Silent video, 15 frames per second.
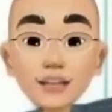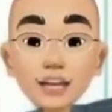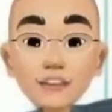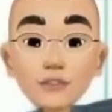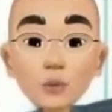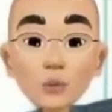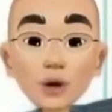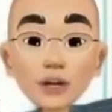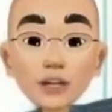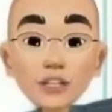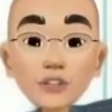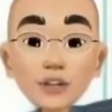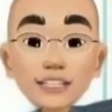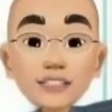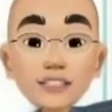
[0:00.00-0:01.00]
If the work
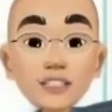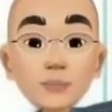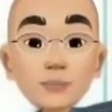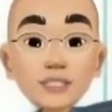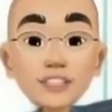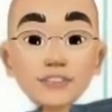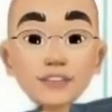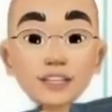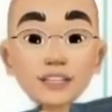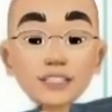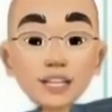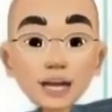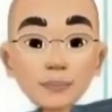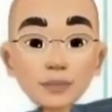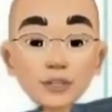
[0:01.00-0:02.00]
addresses specific
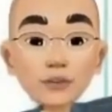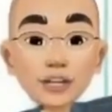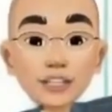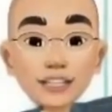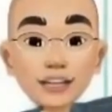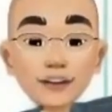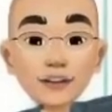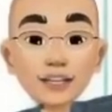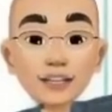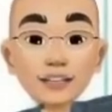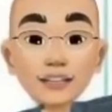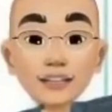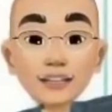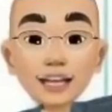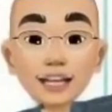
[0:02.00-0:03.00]
assignment
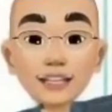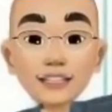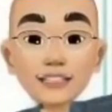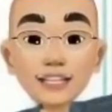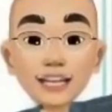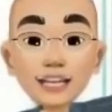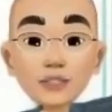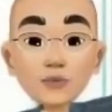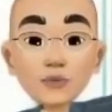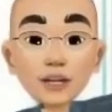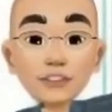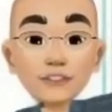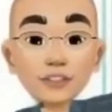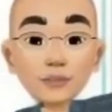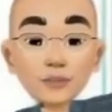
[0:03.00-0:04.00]
criteria and contains
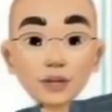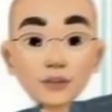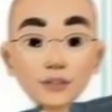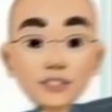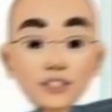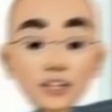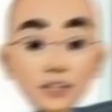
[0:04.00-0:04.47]
relevant nuanced